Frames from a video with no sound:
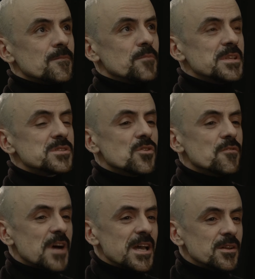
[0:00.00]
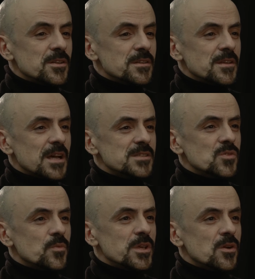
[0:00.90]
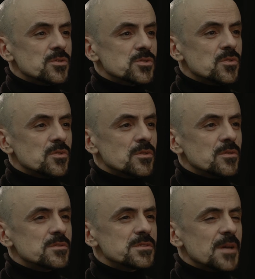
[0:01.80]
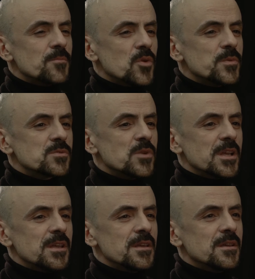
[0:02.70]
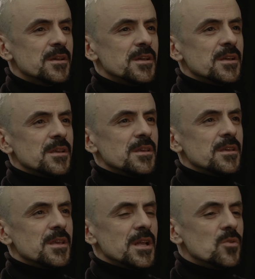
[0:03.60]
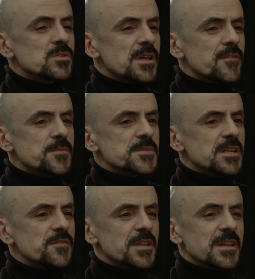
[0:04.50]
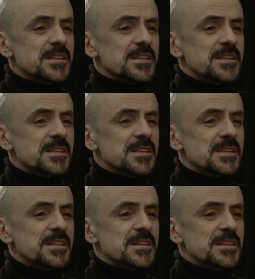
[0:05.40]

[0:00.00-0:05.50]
being so violent, it has to be also some moments where he, he, he looks at himself and